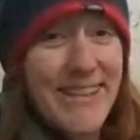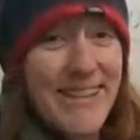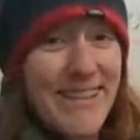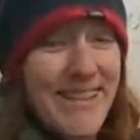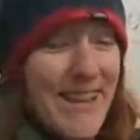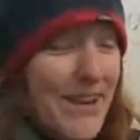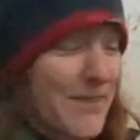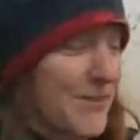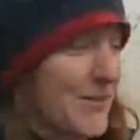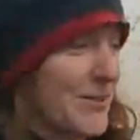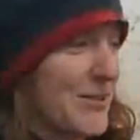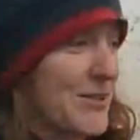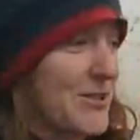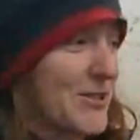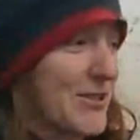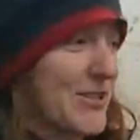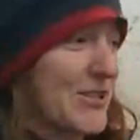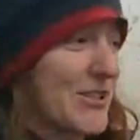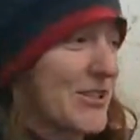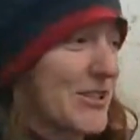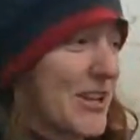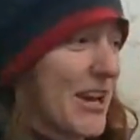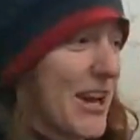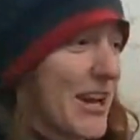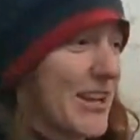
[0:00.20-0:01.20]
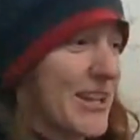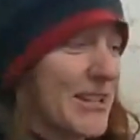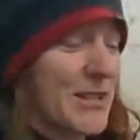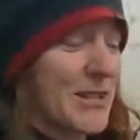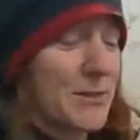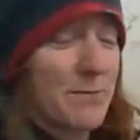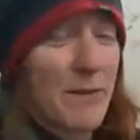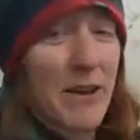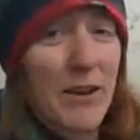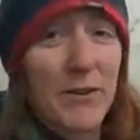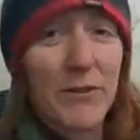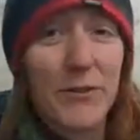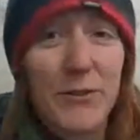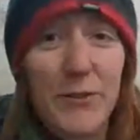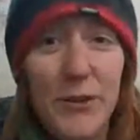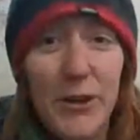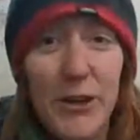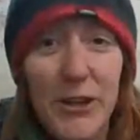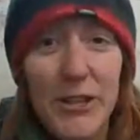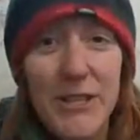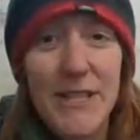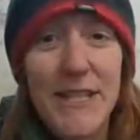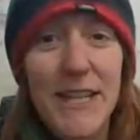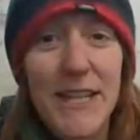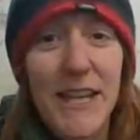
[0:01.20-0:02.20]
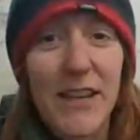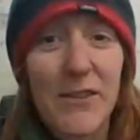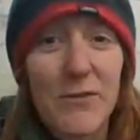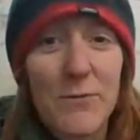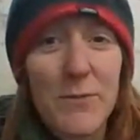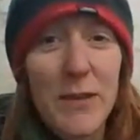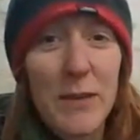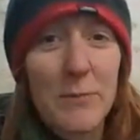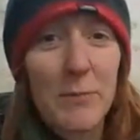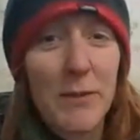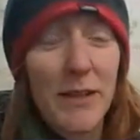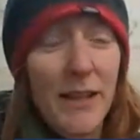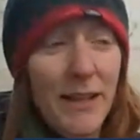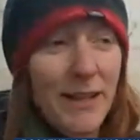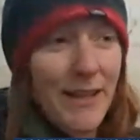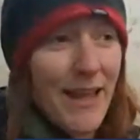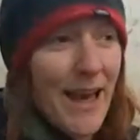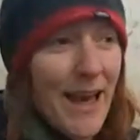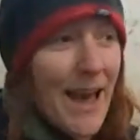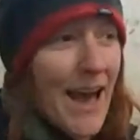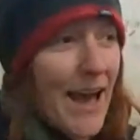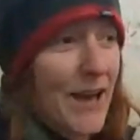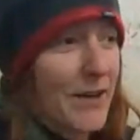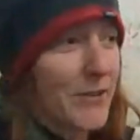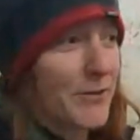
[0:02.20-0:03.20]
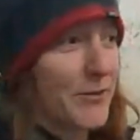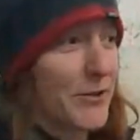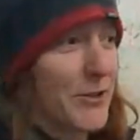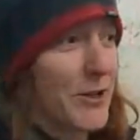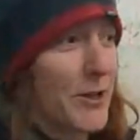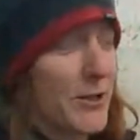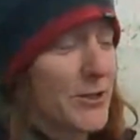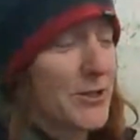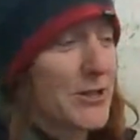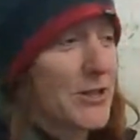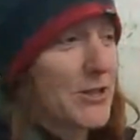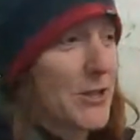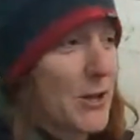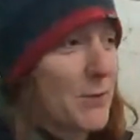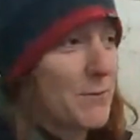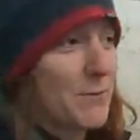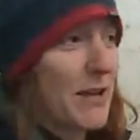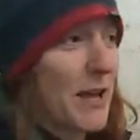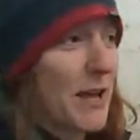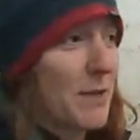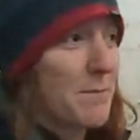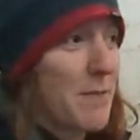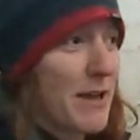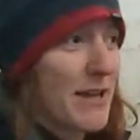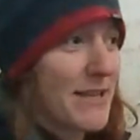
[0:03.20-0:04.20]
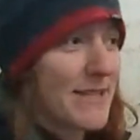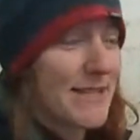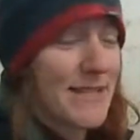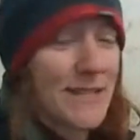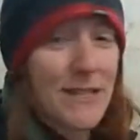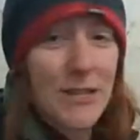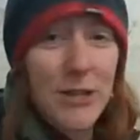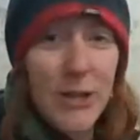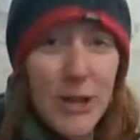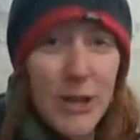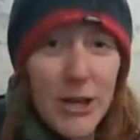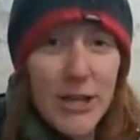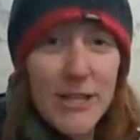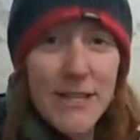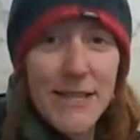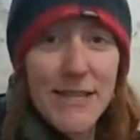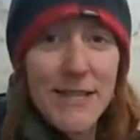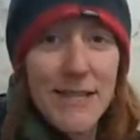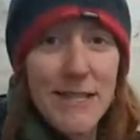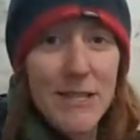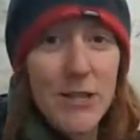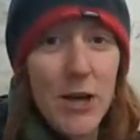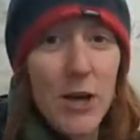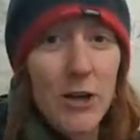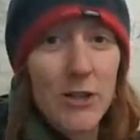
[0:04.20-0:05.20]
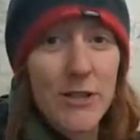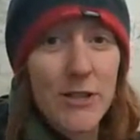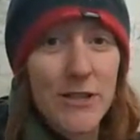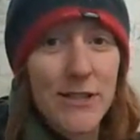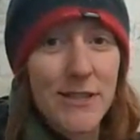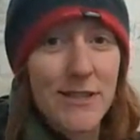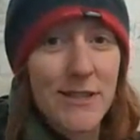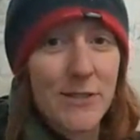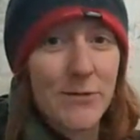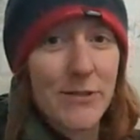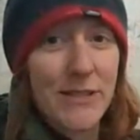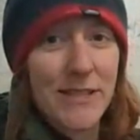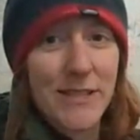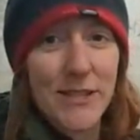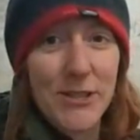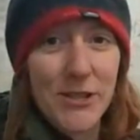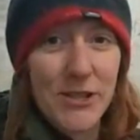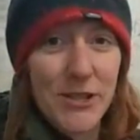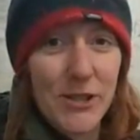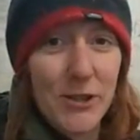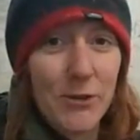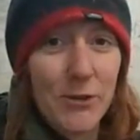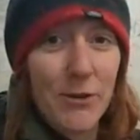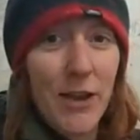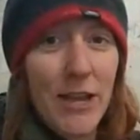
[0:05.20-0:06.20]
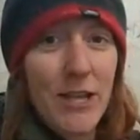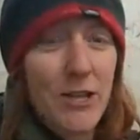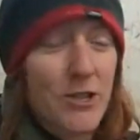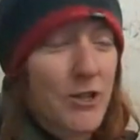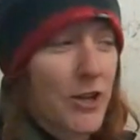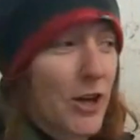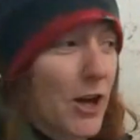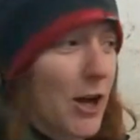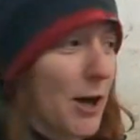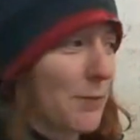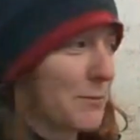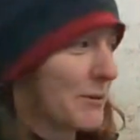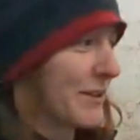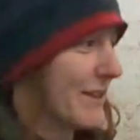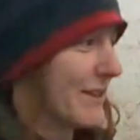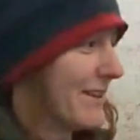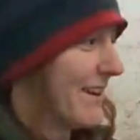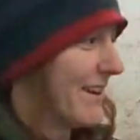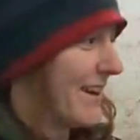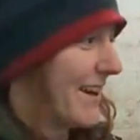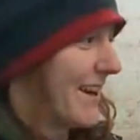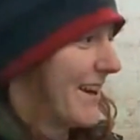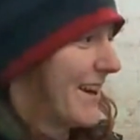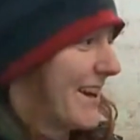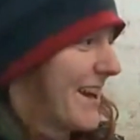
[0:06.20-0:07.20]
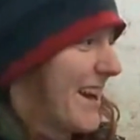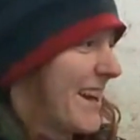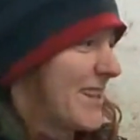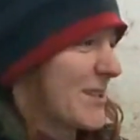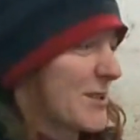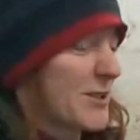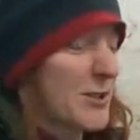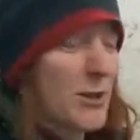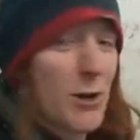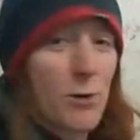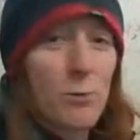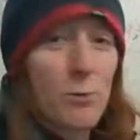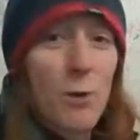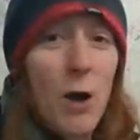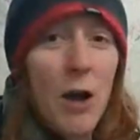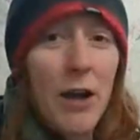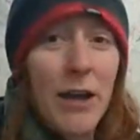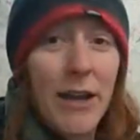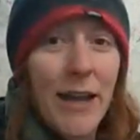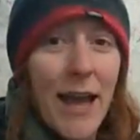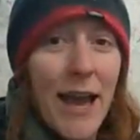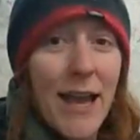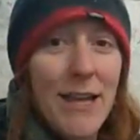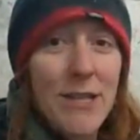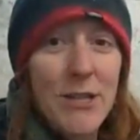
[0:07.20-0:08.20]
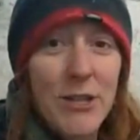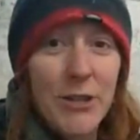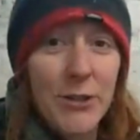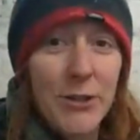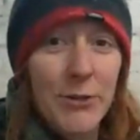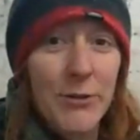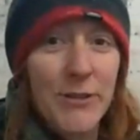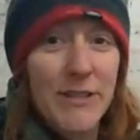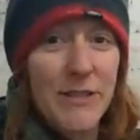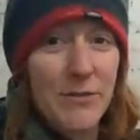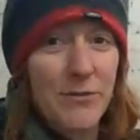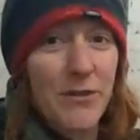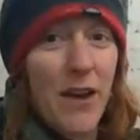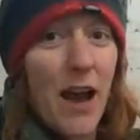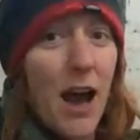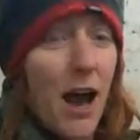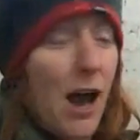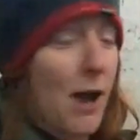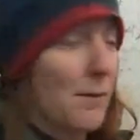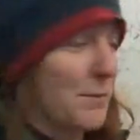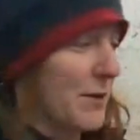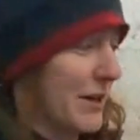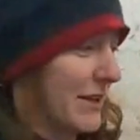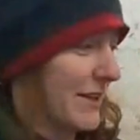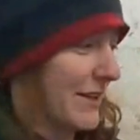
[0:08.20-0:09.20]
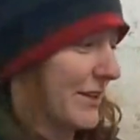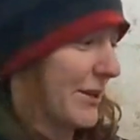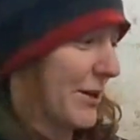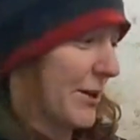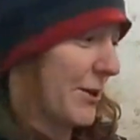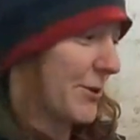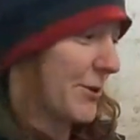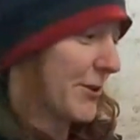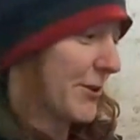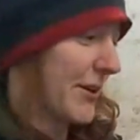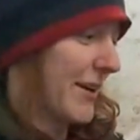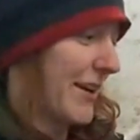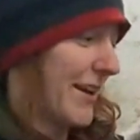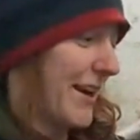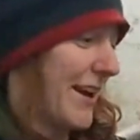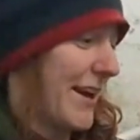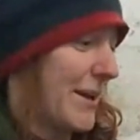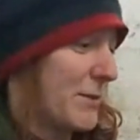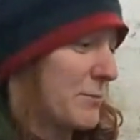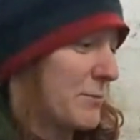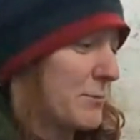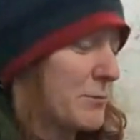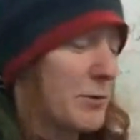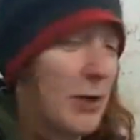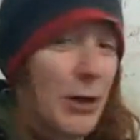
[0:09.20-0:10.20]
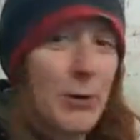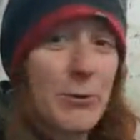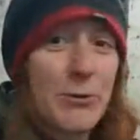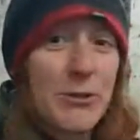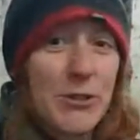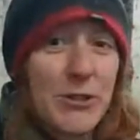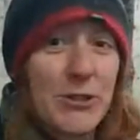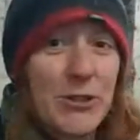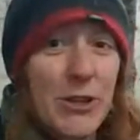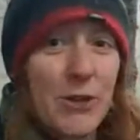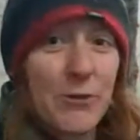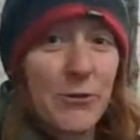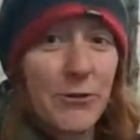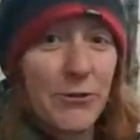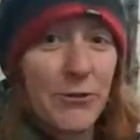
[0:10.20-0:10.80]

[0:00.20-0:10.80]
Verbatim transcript: definitely just started as a bit of fun to give people a laugh. You know, there's so many amazing nurses and doctors doing such a great job, and I just thought, what can I do as a farmer? You know, and goats are so